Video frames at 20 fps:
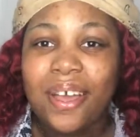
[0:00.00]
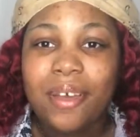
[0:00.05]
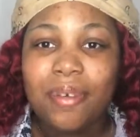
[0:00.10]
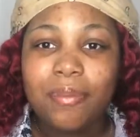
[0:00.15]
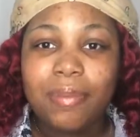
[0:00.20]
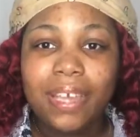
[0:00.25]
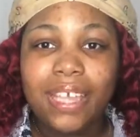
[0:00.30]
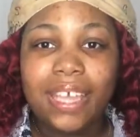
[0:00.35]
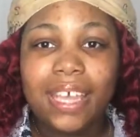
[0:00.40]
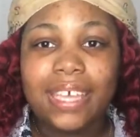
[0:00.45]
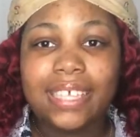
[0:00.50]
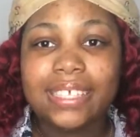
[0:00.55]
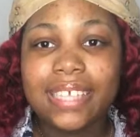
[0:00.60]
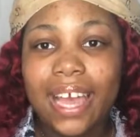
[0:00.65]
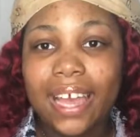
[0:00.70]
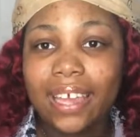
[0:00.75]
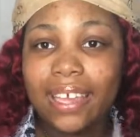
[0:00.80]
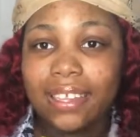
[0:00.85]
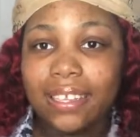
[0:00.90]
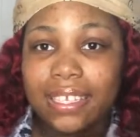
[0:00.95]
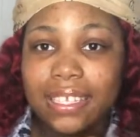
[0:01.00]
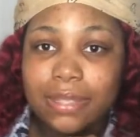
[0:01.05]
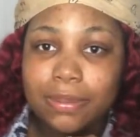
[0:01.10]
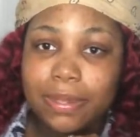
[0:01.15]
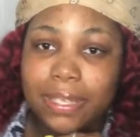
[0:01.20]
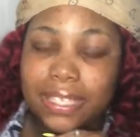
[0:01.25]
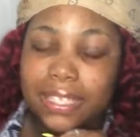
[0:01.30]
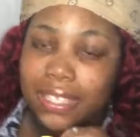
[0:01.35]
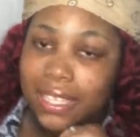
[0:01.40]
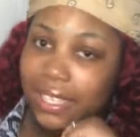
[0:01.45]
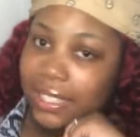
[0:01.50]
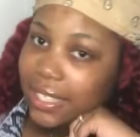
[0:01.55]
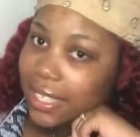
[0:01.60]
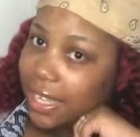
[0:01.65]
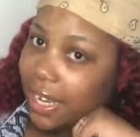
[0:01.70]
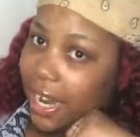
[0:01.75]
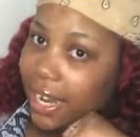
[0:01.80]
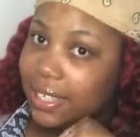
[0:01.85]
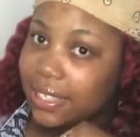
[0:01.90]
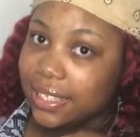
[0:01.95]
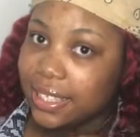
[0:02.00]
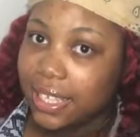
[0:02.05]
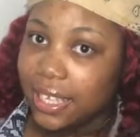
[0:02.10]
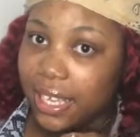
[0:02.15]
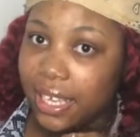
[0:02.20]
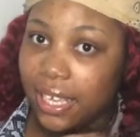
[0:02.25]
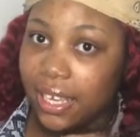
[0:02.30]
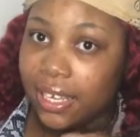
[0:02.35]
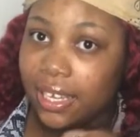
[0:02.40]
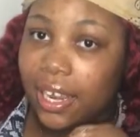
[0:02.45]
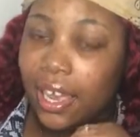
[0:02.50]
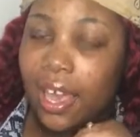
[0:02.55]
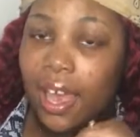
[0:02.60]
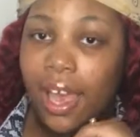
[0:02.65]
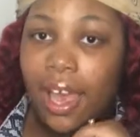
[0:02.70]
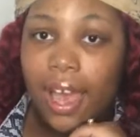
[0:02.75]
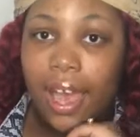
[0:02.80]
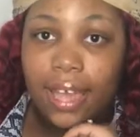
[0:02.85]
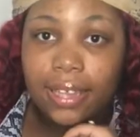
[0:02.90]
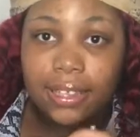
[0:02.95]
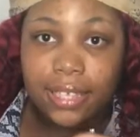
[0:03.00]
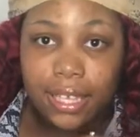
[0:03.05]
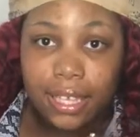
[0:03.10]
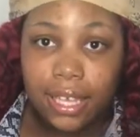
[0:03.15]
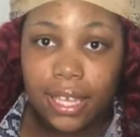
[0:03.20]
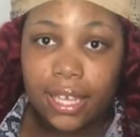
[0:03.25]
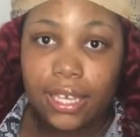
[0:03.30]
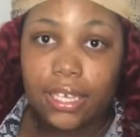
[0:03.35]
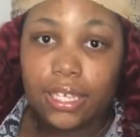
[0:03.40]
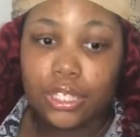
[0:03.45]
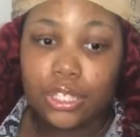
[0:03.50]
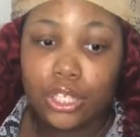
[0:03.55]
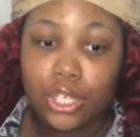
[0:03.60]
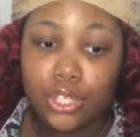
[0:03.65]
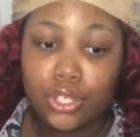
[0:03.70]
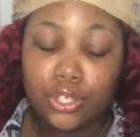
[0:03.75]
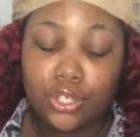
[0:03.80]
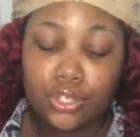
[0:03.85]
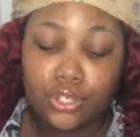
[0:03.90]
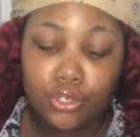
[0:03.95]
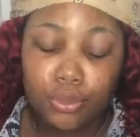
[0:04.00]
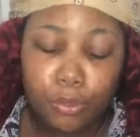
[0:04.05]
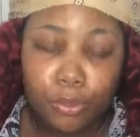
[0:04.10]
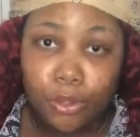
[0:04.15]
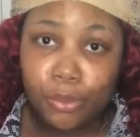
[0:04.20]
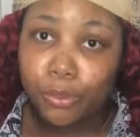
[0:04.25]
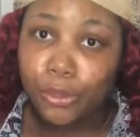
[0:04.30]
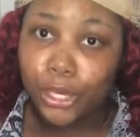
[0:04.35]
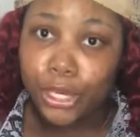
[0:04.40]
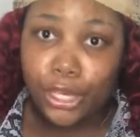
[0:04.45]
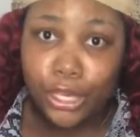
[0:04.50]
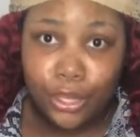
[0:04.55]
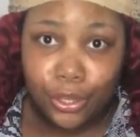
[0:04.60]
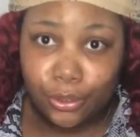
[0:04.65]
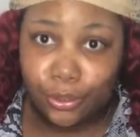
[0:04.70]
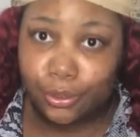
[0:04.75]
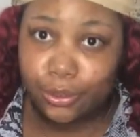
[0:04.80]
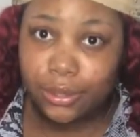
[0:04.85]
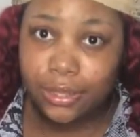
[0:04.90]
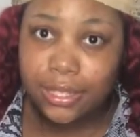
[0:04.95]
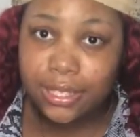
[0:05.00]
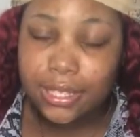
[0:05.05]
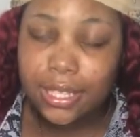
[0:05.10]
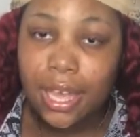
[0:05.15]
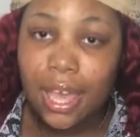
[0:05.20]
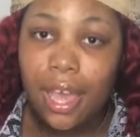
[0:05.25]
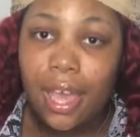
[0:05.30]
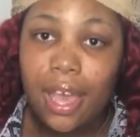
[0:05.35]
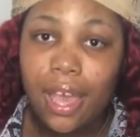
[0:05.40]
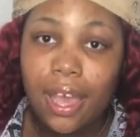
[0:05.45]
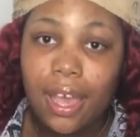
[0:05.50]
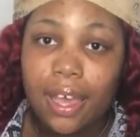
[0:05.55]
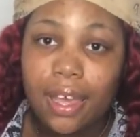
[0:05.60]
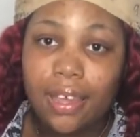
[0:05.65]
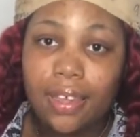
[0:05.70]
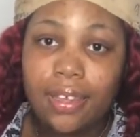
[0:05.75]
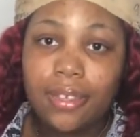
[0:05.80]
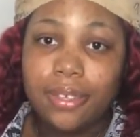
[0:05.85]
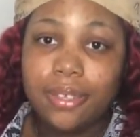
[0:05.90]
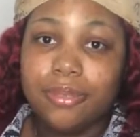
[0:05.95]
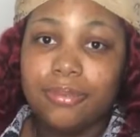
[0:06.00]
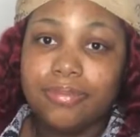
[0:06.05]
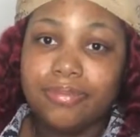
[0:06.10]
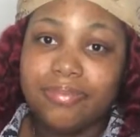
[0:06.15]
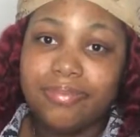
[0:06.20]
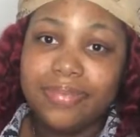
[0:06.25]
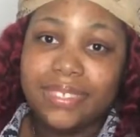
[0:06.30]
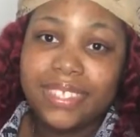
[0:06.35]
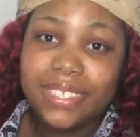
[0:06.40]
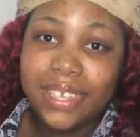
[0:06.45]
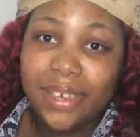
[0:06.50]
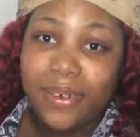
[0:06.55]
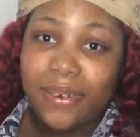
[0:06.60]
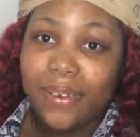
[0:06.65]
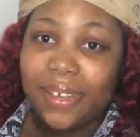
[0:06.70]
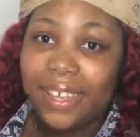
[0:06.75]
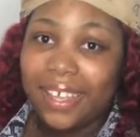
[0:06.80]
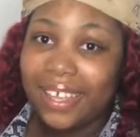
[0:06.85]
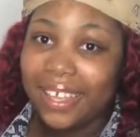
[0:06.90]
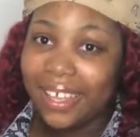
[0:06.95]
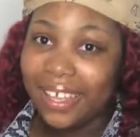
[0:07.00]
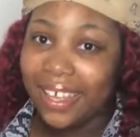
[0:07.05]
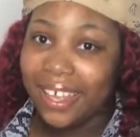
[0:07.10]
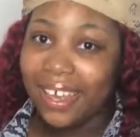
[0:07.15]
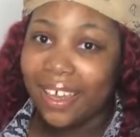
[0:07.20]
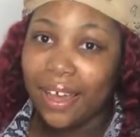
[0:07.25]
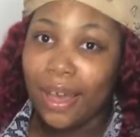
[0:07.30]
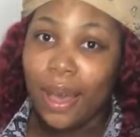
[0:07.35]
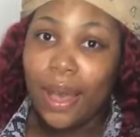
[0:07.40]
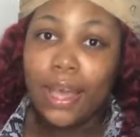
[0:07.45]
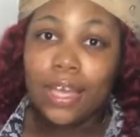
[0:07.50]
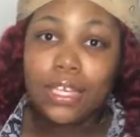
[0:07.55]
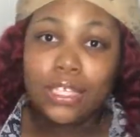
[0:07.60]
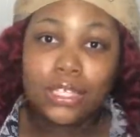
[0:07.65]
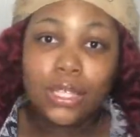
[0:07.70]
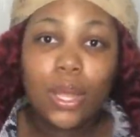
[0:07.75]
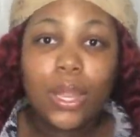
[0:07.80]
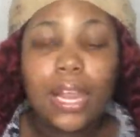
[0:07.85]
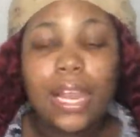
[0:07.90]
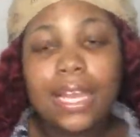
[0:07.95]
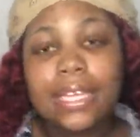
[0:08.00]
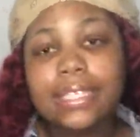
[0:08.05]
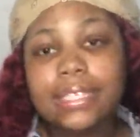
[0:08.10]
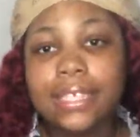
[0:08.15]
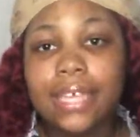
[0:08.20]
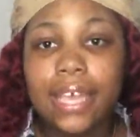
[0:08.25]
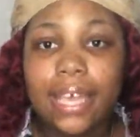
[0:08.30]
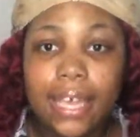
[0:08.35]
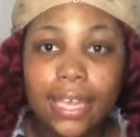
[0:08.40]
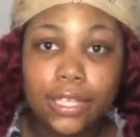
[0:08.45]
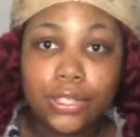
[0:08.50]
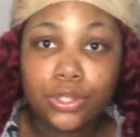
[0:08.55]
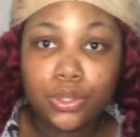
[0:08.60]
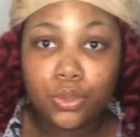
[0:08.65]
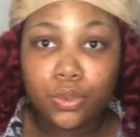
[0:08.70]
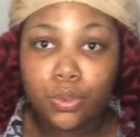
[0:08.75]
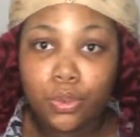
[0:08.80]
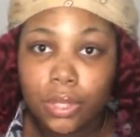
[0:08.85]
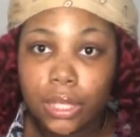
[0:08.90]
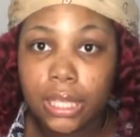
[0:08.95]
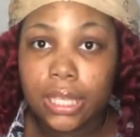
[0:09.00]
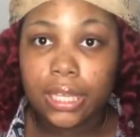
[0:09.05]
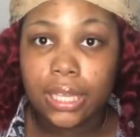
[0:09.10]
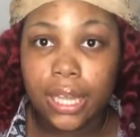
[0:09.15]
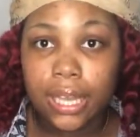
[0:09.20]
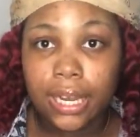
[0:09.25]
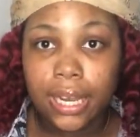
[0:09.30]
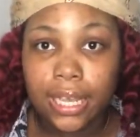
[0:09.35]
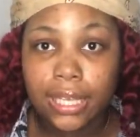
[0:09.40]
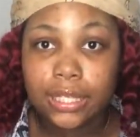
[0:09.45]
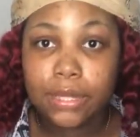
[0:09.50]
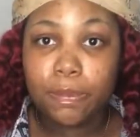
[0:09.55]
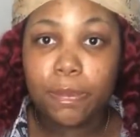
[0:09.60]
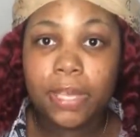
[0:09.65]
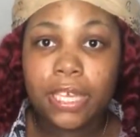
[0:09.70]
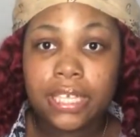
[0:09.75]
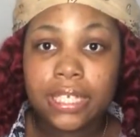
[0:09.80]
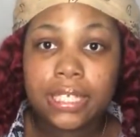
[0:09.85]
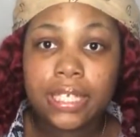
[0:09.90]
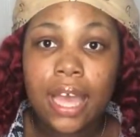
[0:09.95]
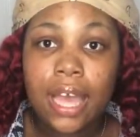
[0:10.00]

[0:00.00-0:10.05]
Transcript: But yes, I give this piece a 10 out of 10. I think it is super duper cute. Um, so yeah, so let's get into the next piece.